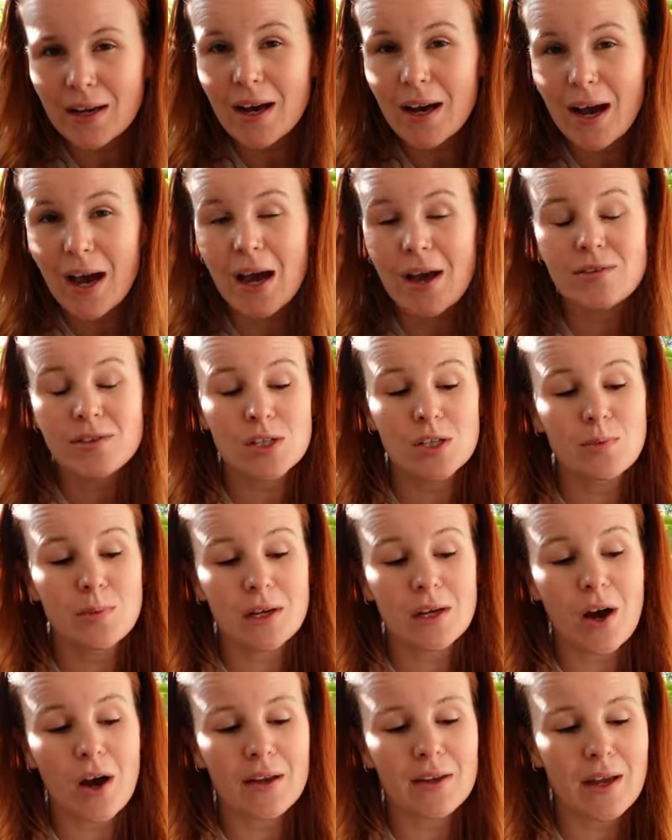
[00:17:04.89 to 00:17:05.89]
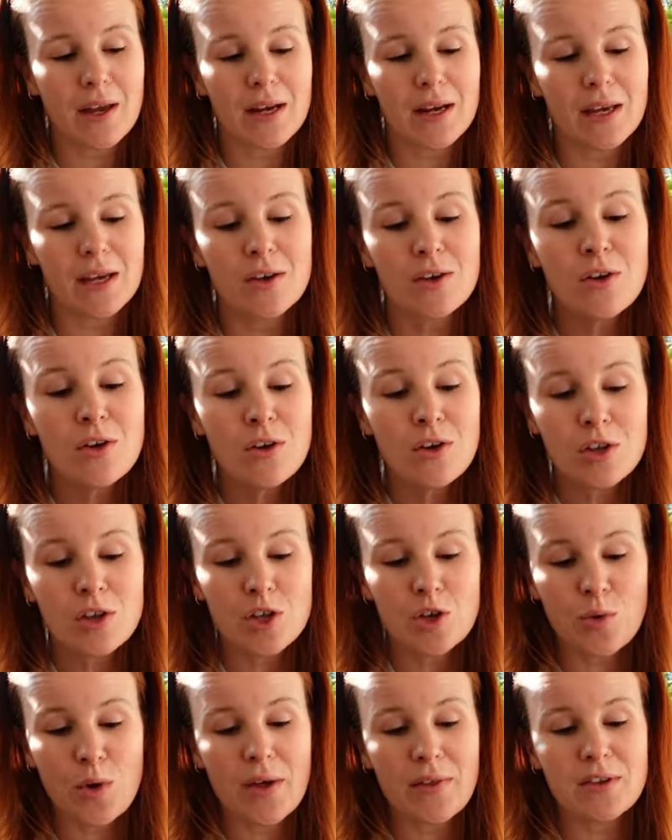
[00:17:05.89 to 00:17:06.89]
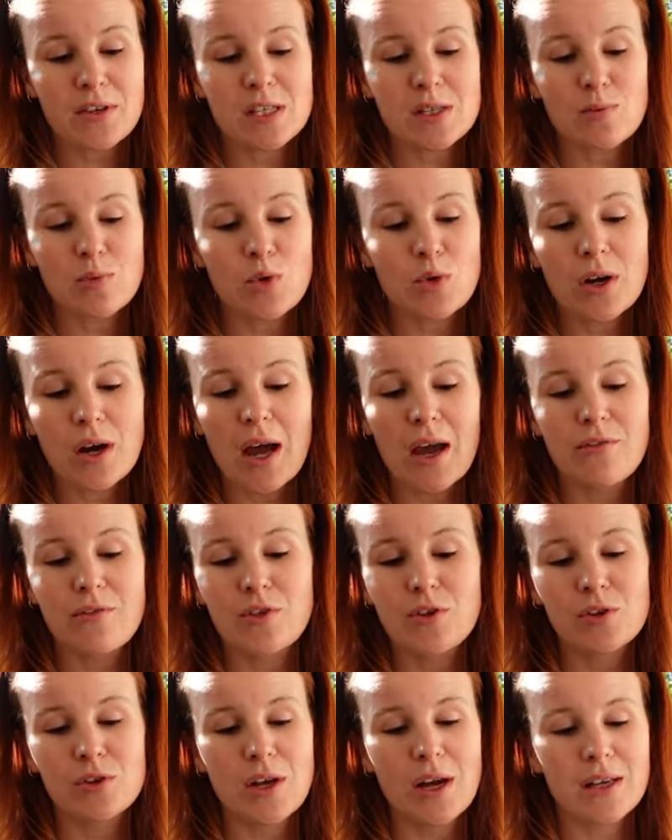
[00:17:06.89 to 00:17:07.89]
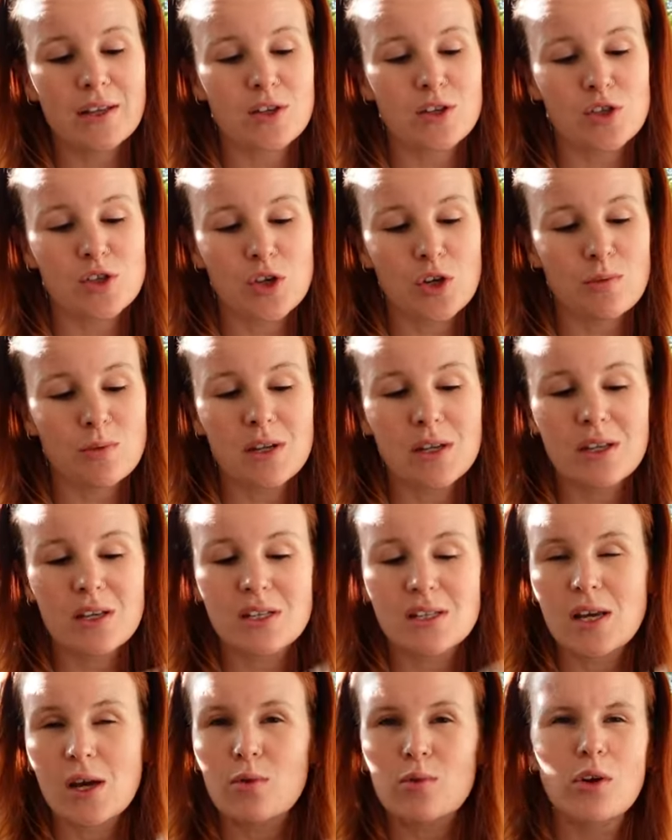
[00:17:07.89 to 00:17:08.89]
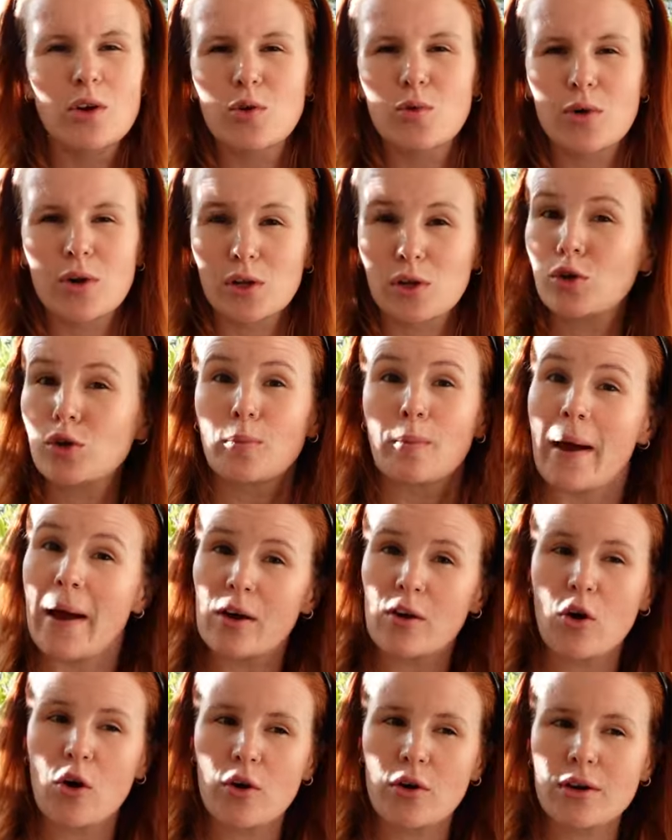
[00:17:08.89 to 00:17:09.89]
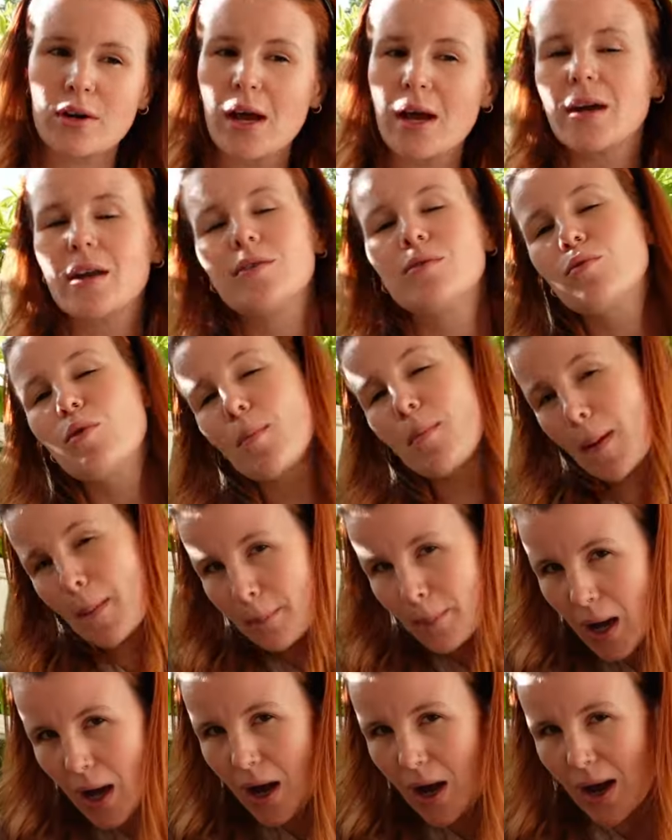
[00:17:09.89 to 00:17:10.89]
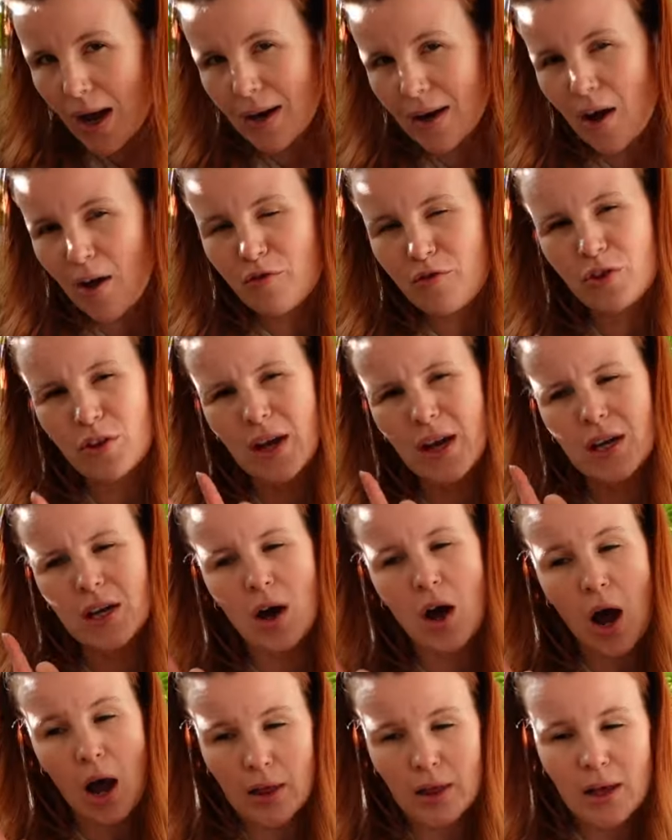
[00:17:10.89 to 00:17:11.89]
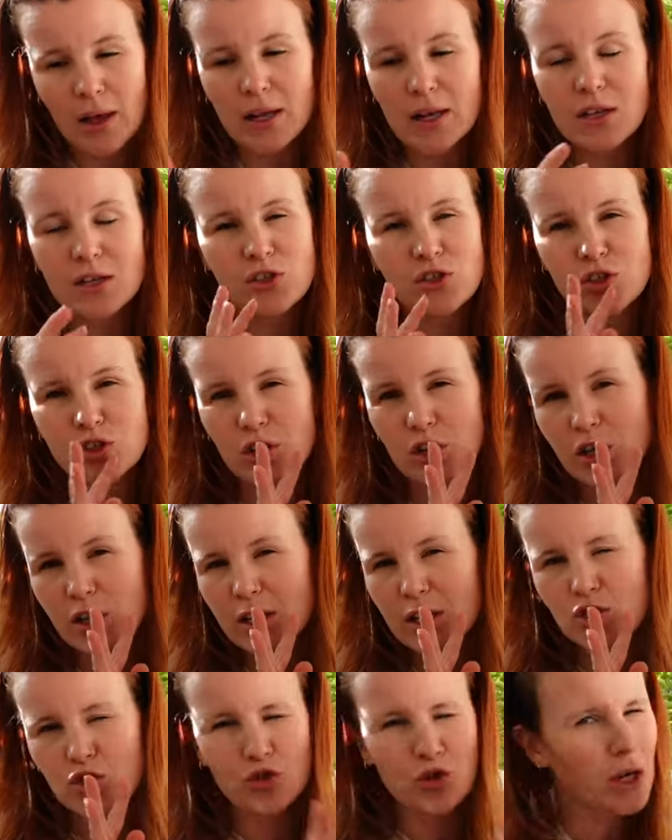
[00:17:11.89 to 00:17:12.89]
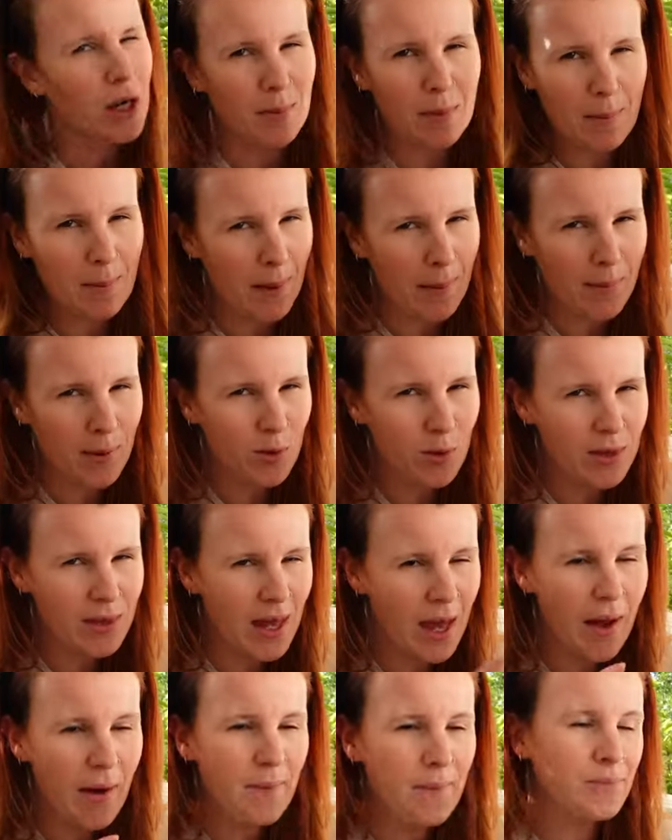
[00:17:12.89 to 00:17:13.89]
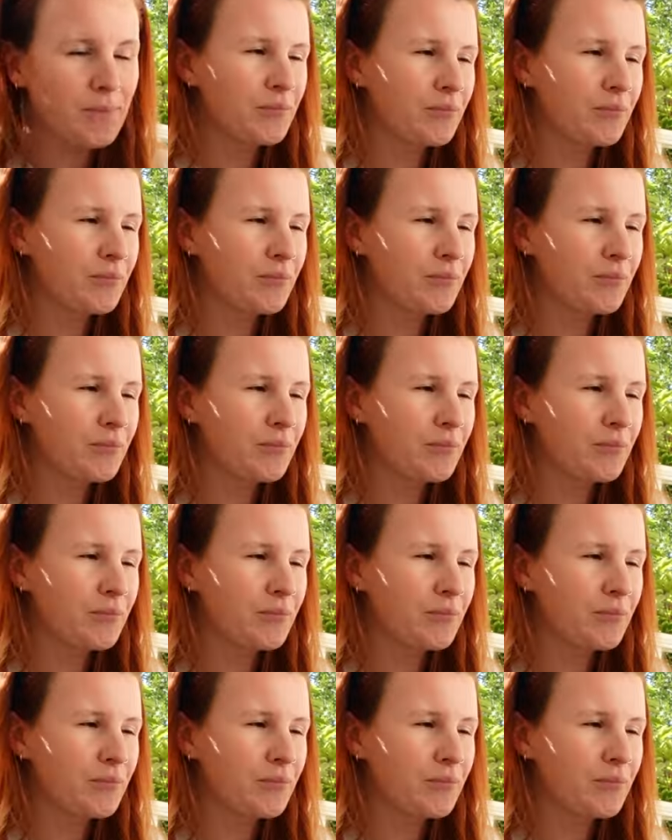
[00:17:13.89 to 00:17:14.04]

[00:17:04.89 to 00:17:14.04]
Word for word: I have still been highlighting throughout this book. I feel like there's so many things I'm going to want to look back on and remember, and I feel like highlighting is just going to like trigger my memory with that.